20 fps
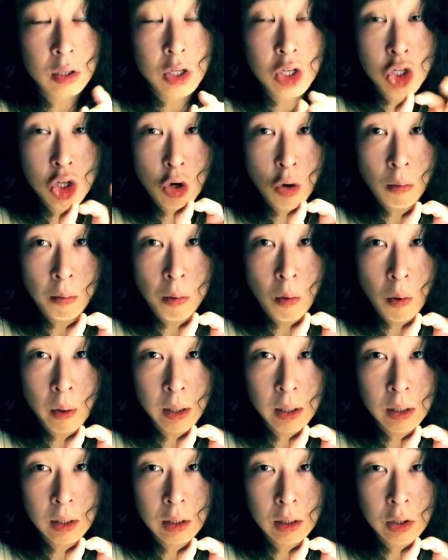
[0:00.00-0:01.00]
0
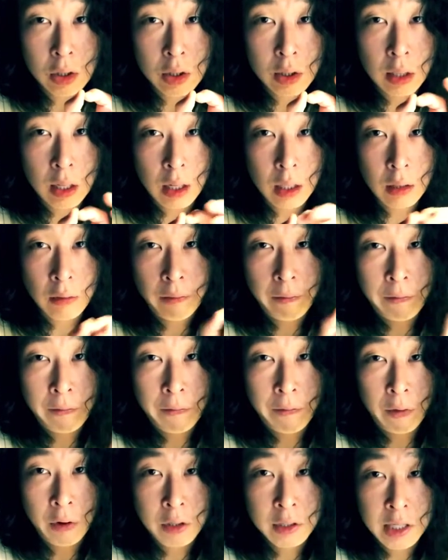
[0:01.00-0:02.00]
point, just like
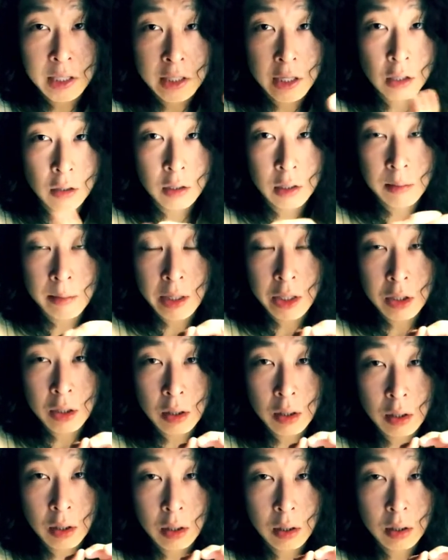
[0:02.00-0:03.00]
first and second
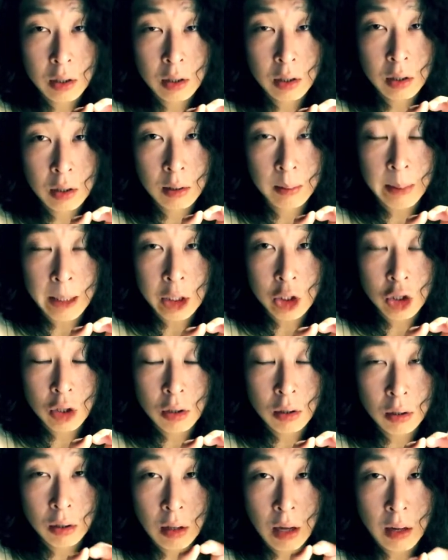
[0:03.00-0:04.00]

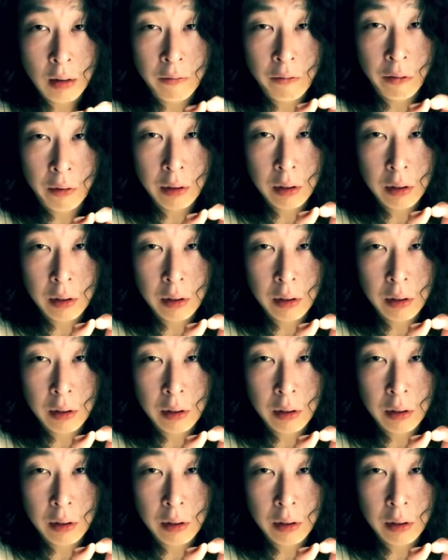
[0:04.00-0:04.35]
dimension, and